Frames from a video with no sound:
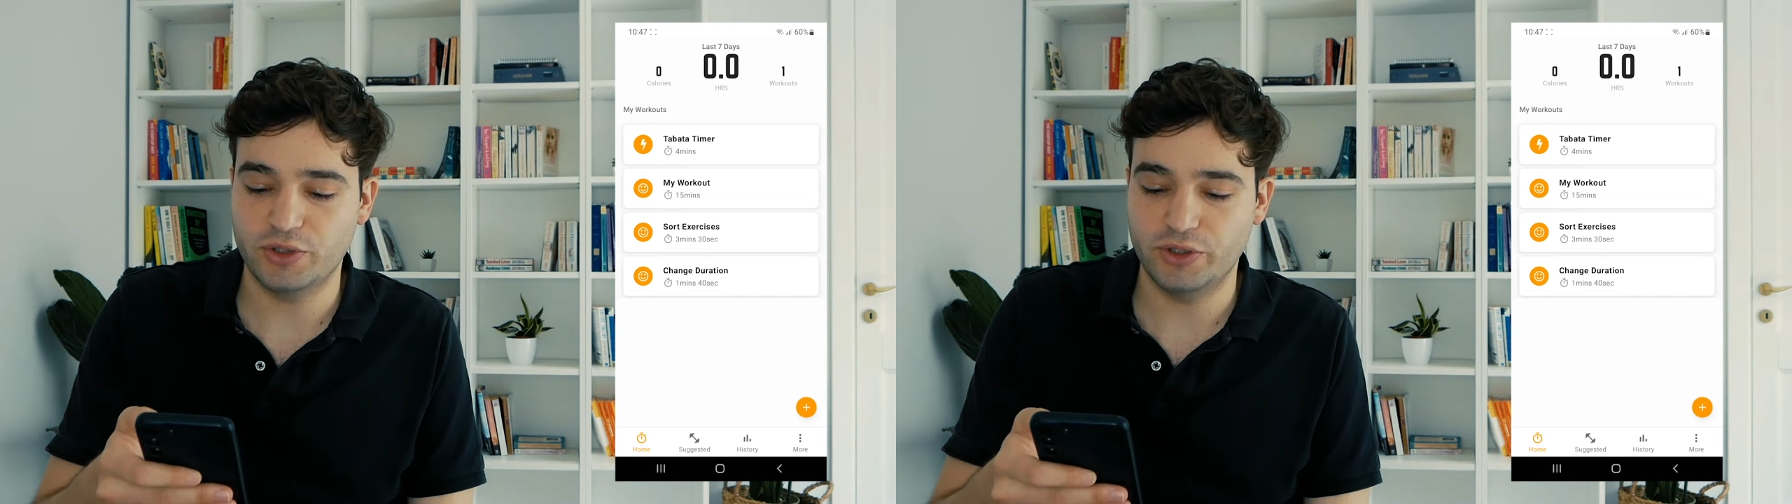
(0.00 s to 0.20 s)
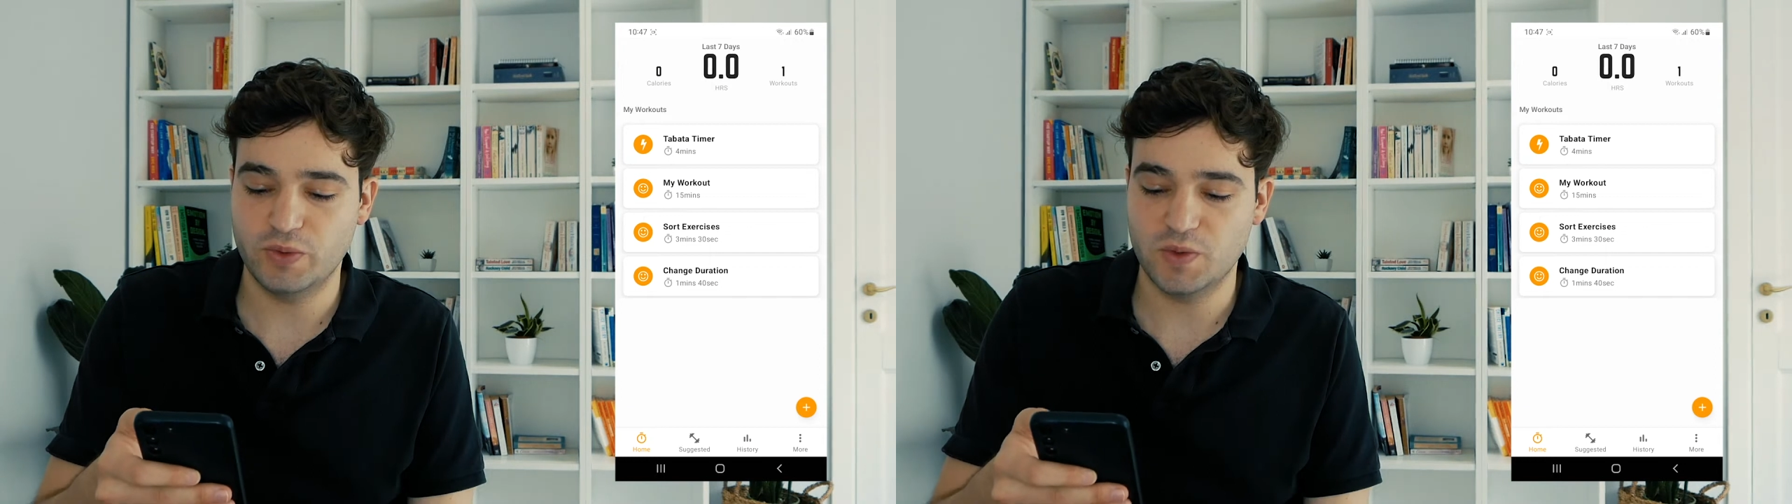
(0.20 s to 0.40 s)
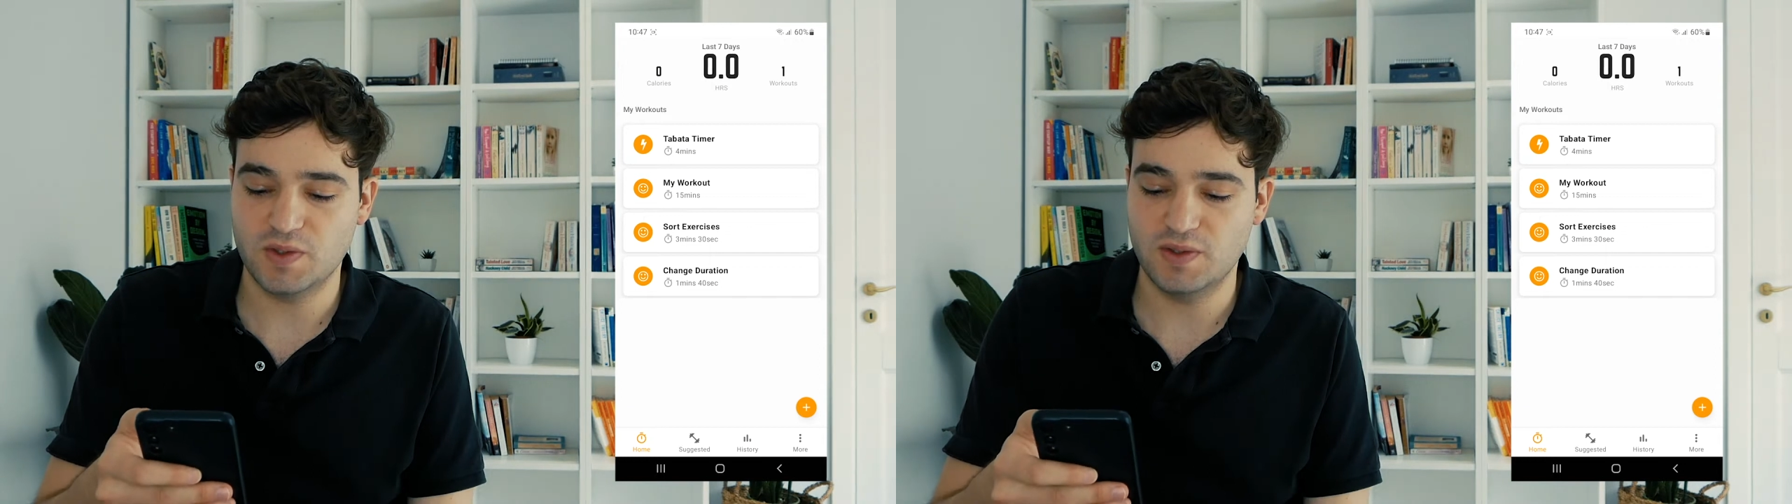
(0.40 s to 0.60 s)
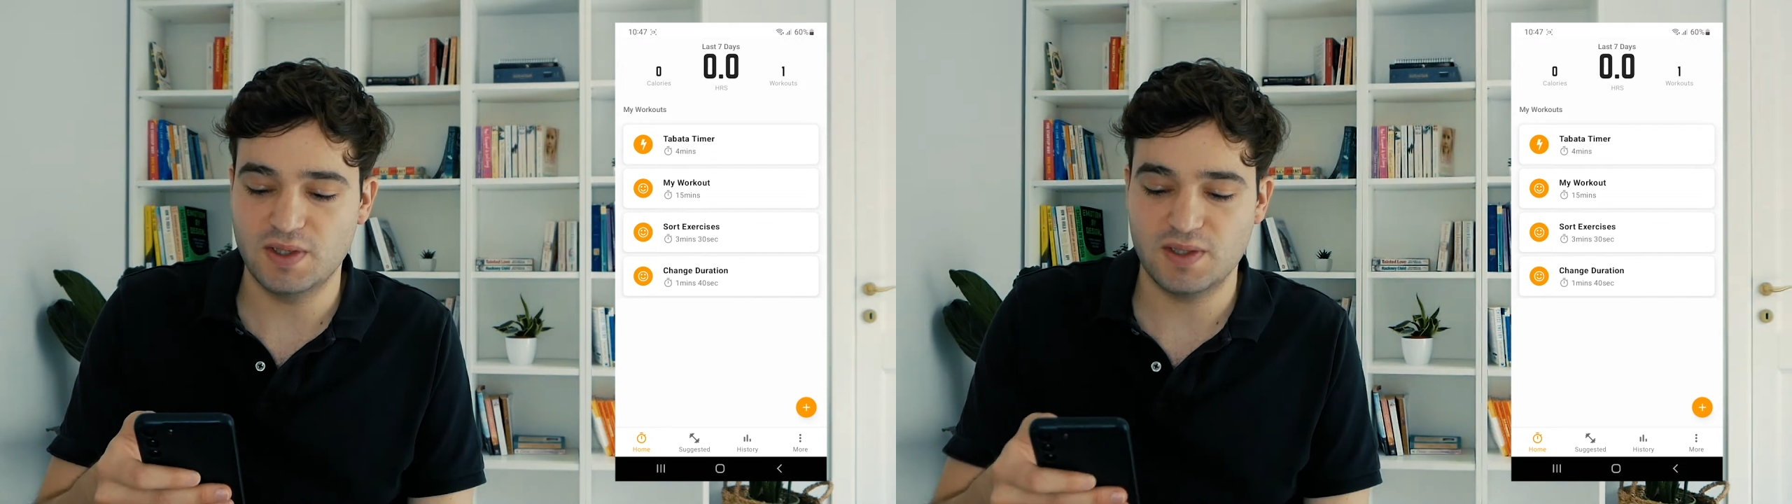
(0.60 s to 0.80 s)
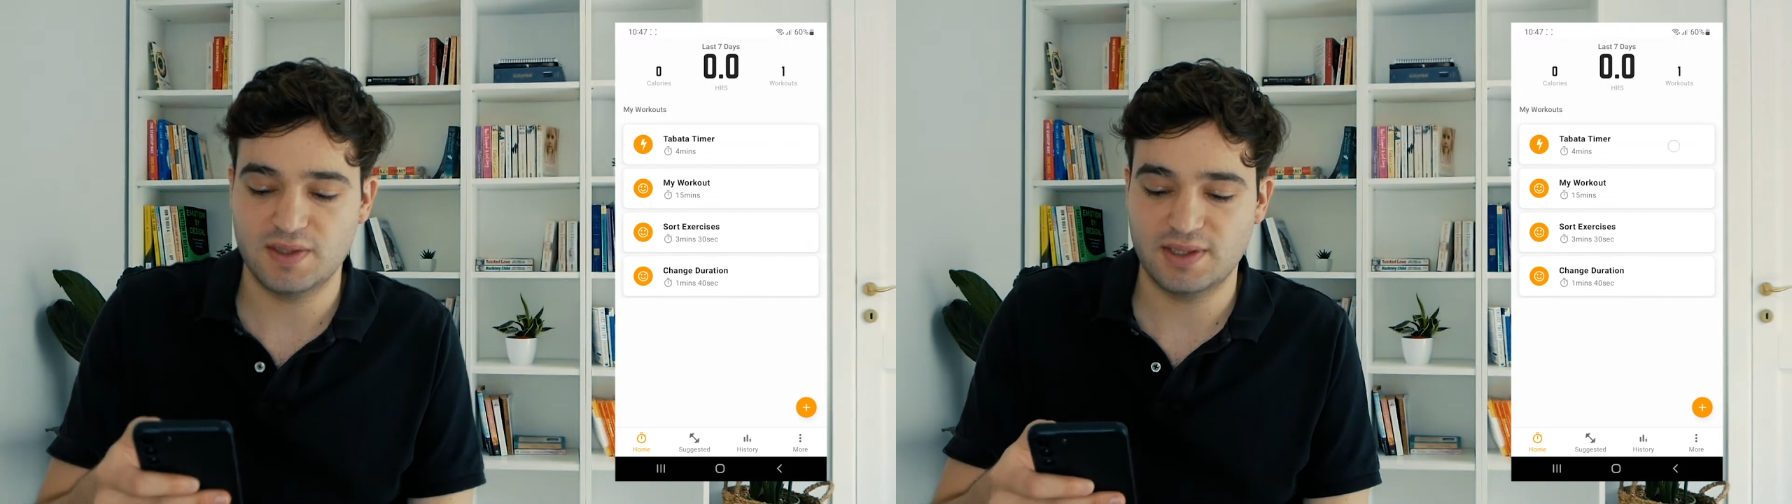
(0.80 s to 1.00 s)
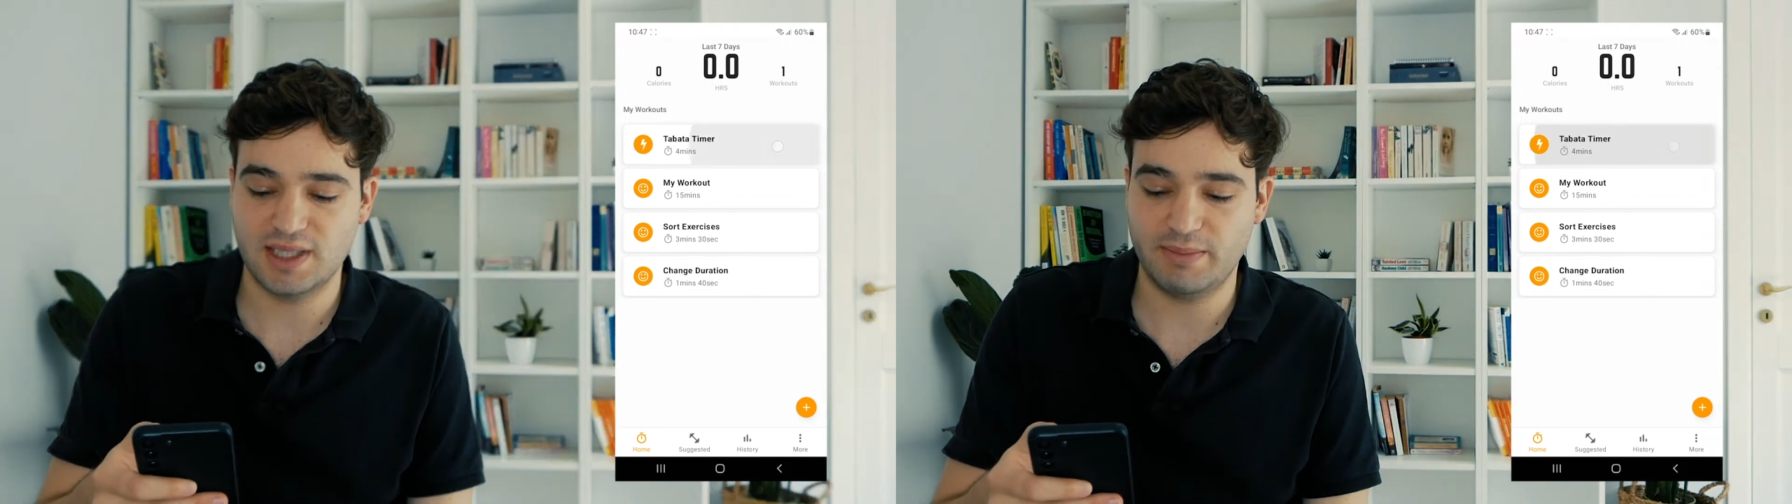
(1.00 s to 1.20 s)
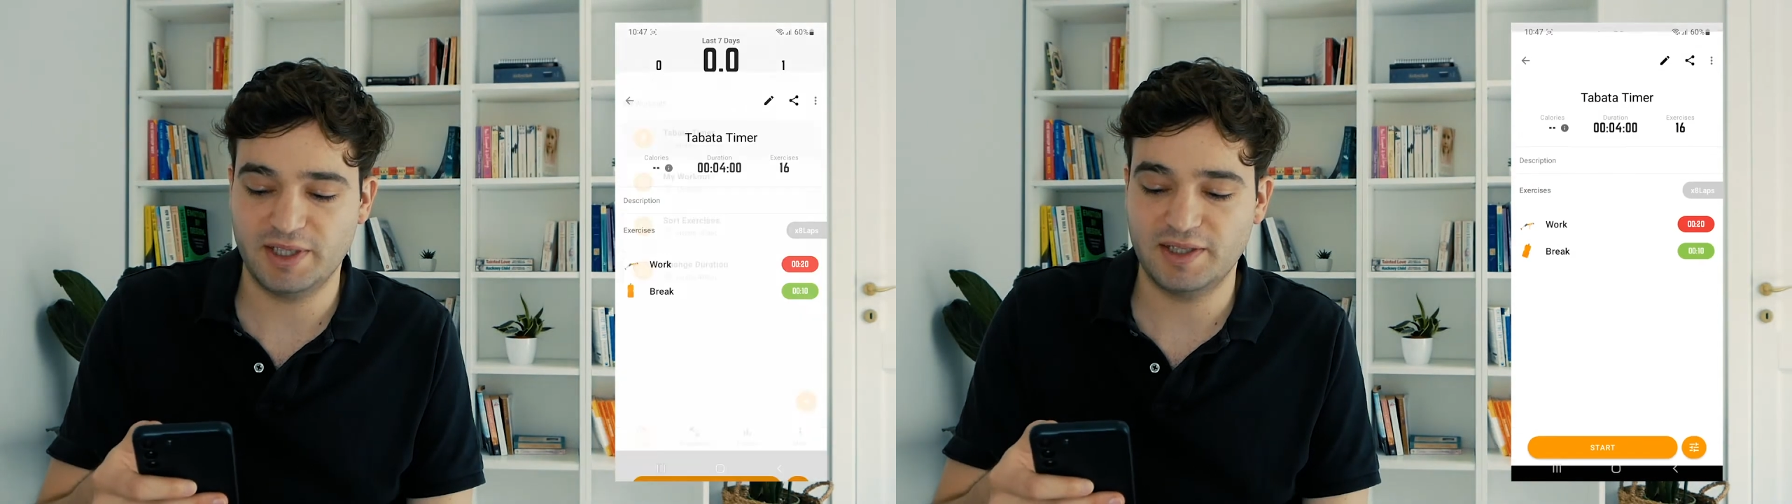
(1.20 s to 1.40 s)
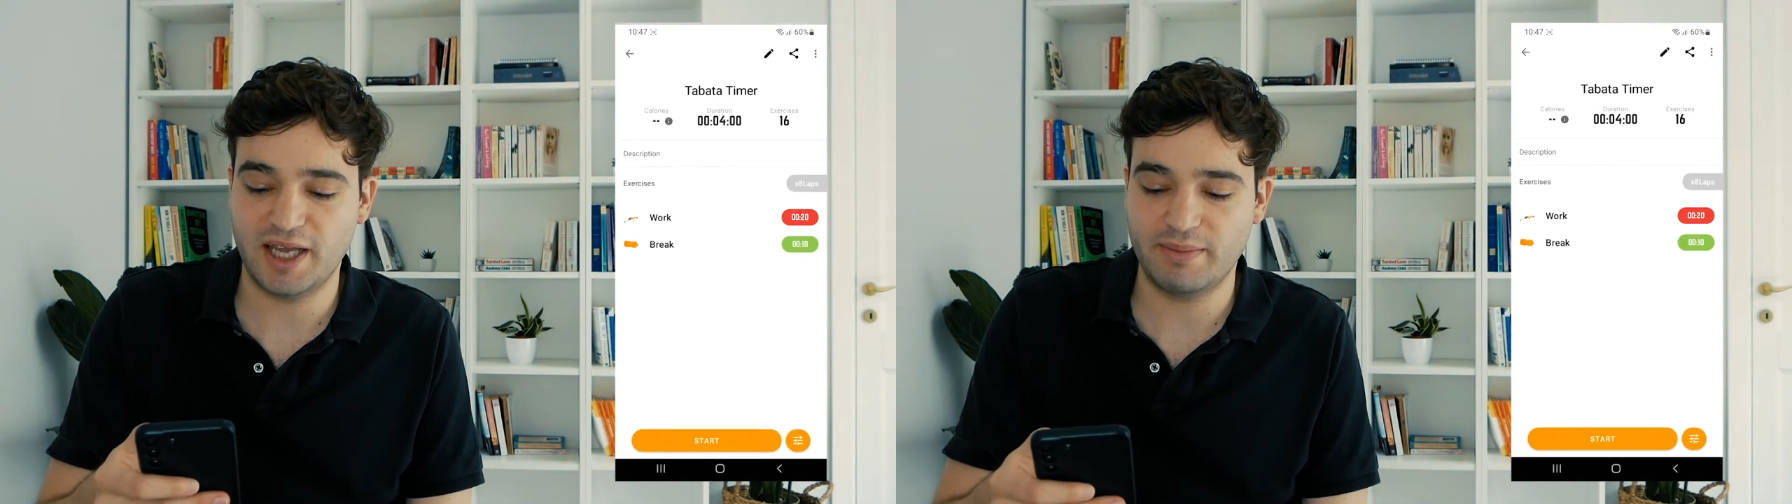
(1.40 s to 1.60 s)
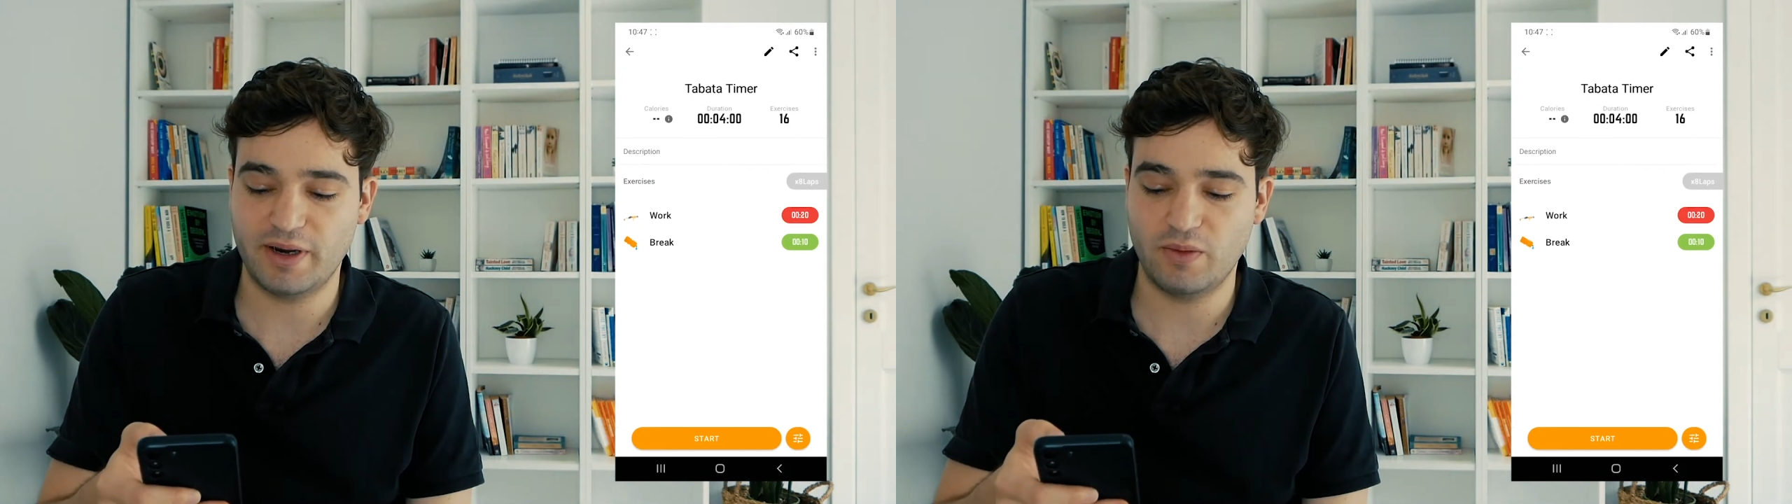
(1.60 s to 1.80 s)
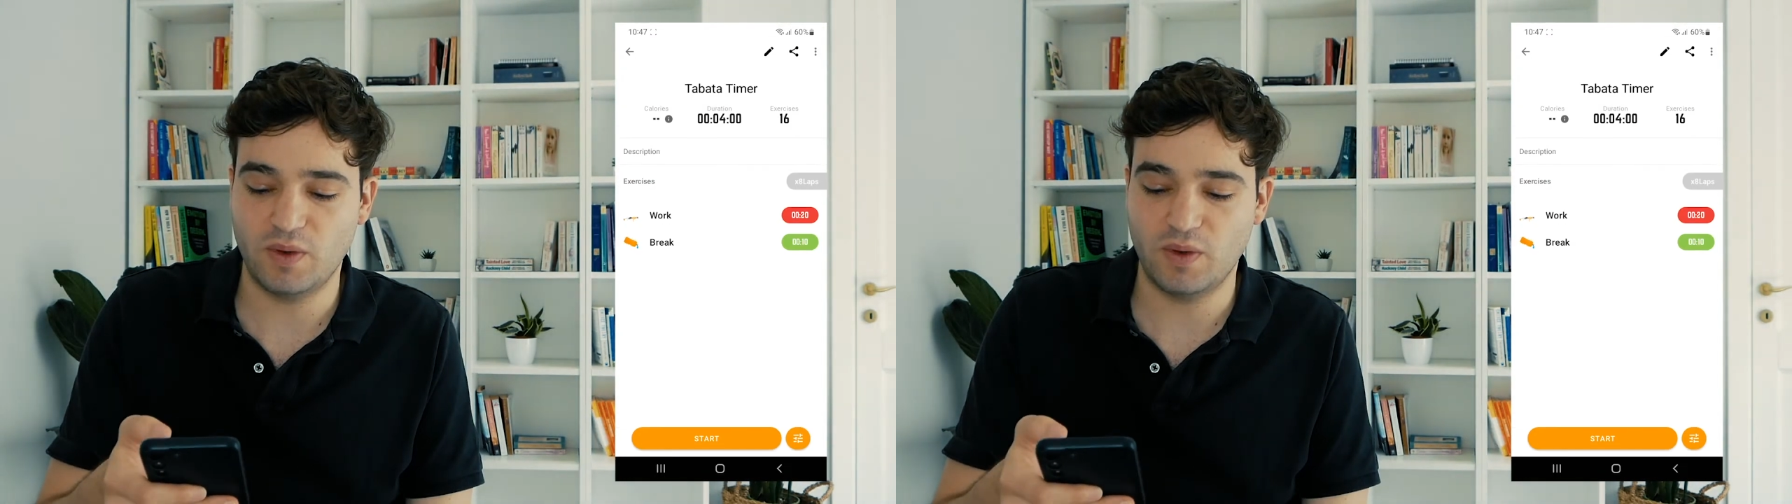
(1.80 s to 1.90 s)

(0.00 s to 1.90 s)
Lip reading: to use this Tabata timer